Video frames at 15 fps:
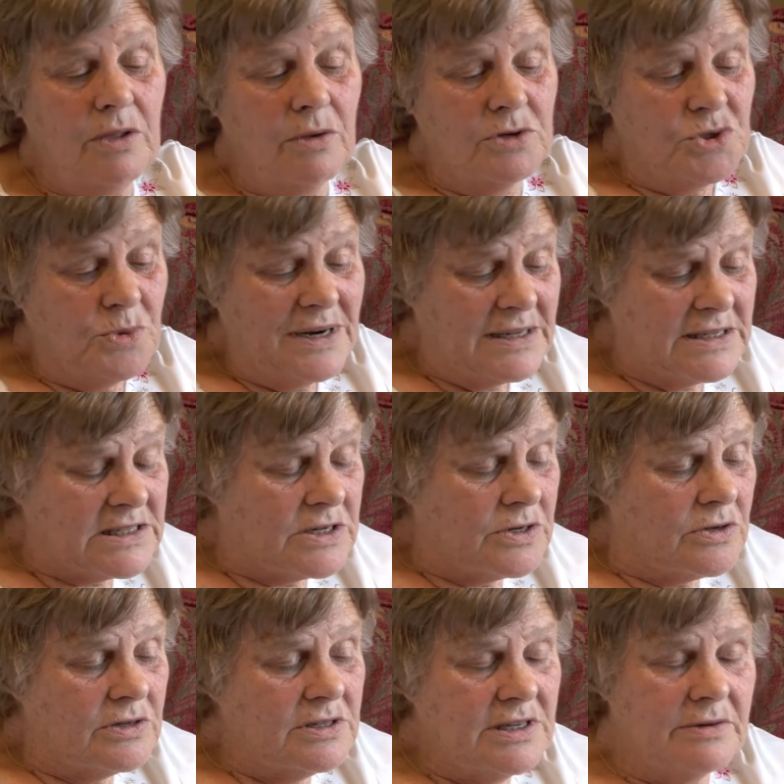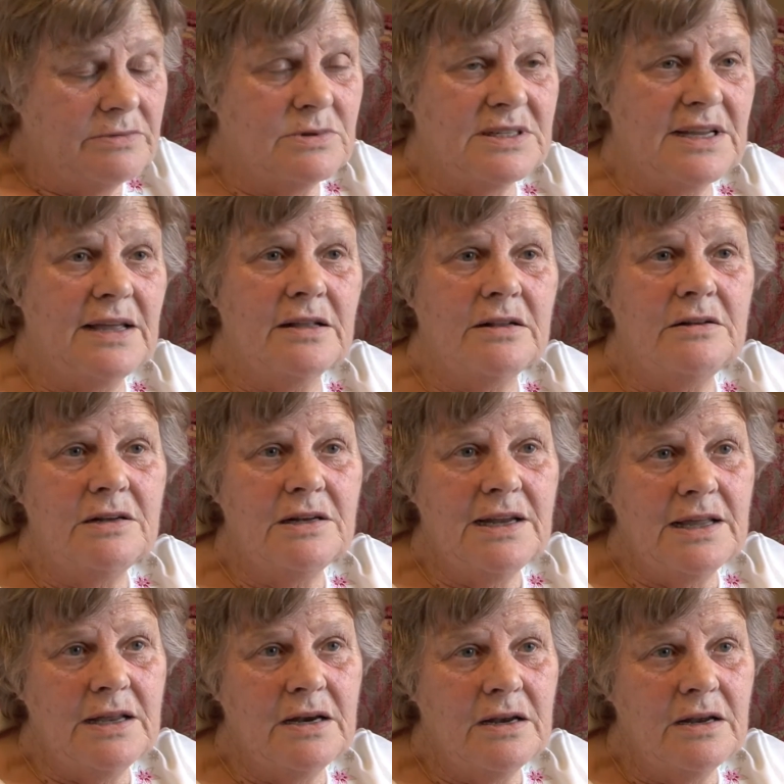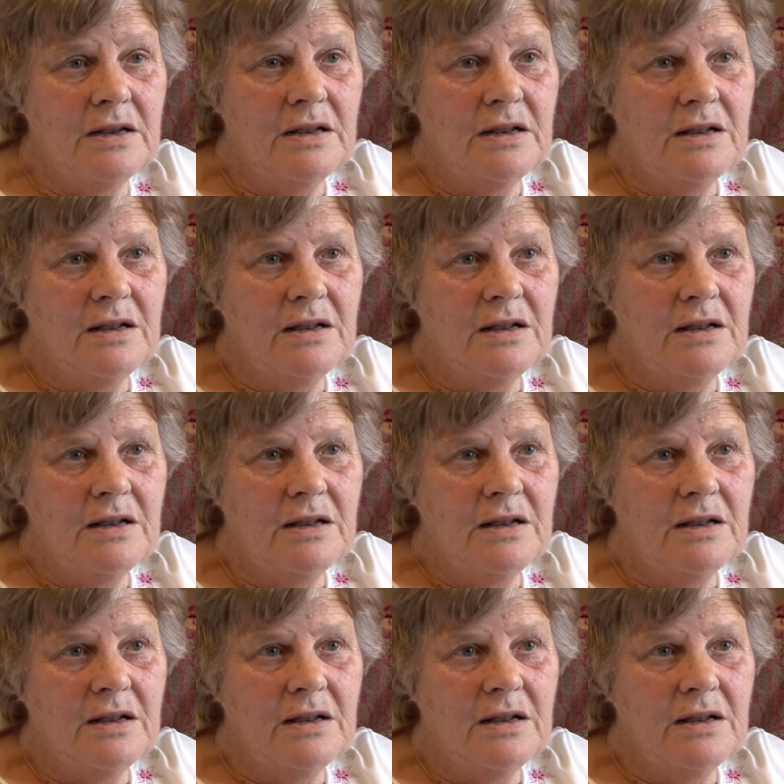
which when I started was held in